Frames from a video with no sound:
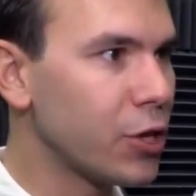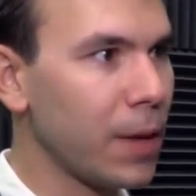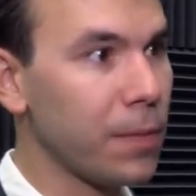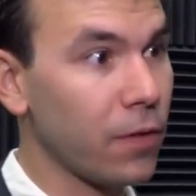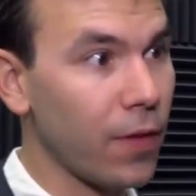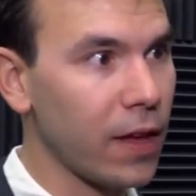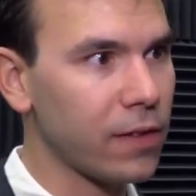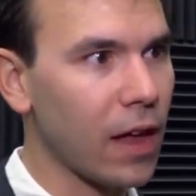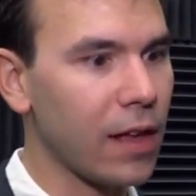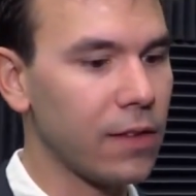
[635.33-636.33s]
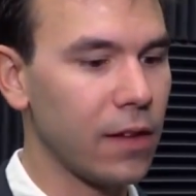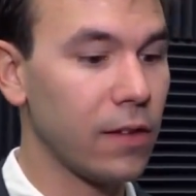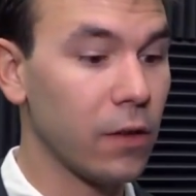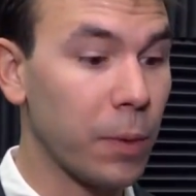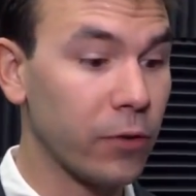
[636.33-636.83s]
shapes, face
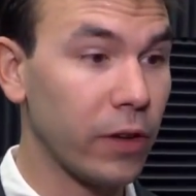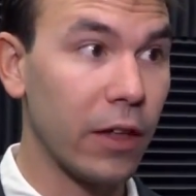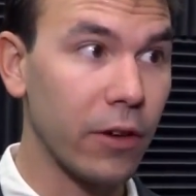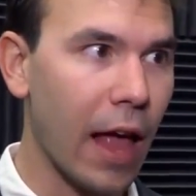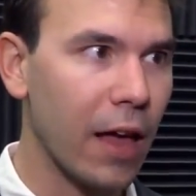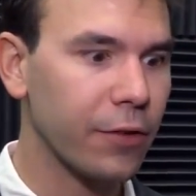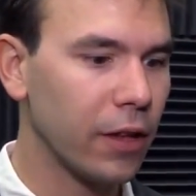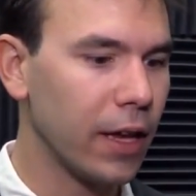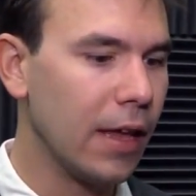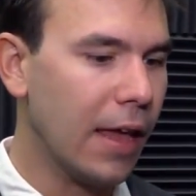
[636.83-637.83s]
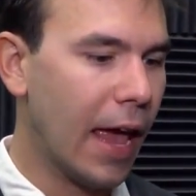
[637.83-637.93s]
sizes, especially internationally.